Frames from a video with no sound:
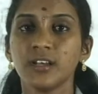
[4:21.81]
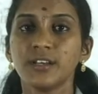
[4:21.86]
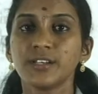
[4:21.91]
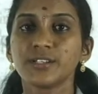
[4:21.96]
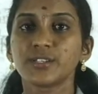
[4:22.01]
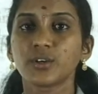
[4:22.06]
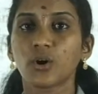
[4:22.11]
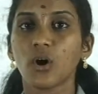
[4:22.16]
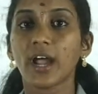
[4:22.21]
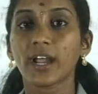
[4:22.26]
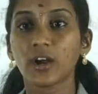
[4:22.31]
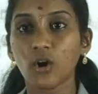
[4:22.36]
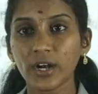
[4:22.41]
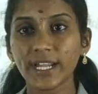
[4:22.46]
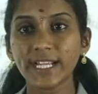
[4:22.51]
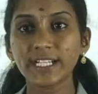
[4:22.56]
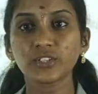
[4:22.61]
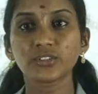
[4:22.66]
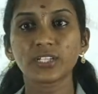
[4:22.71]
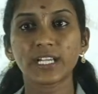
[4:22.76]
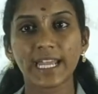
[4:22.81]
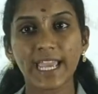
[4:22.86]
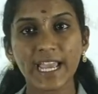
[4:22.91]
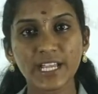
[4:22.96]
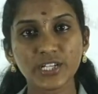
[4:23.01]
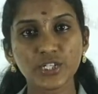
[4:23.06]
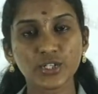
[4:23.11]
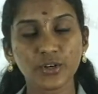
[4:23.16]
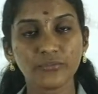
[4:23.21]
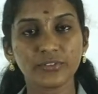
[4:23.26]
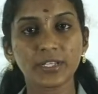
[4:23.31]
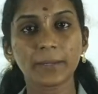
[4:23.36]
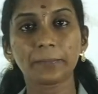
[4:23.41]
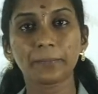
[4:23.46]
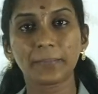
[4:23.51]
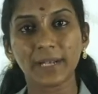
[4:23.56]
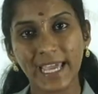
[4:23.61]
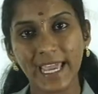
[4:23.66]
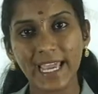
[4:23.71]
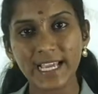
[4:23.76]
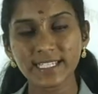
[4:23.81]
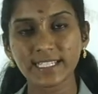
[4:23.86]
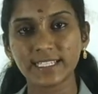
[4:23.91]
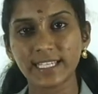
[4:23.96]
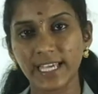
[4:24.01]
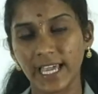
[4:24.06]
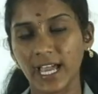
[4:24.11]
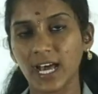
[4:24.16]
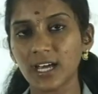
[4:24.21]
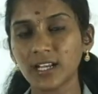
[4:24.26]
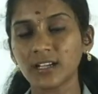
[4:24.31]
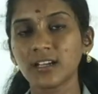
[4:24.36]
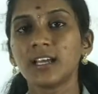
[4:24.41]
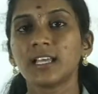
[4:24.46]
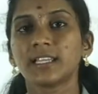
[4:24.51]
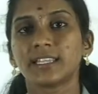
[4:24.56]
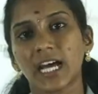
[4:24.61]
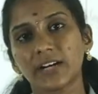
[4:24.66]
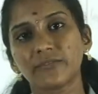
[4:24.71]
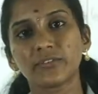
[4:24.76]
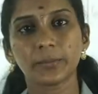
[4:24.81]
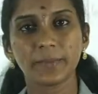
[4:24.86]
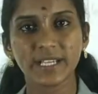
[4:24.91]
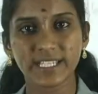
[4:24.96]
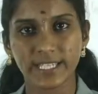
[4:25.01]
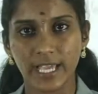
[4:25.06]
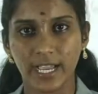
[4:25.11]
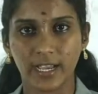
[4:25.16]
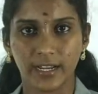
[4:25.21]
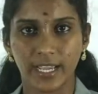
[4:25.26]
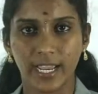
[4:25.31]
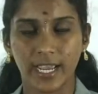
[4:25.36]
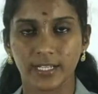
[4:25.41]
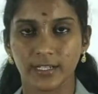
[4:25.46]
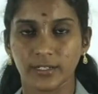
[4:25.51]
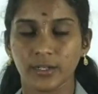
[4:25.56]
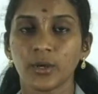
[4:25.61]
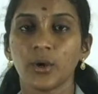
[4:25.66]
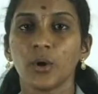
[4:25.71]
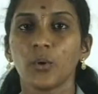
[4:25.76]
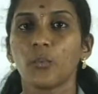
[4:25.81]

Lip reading: So according to the nature of the place they are, that will be segregated.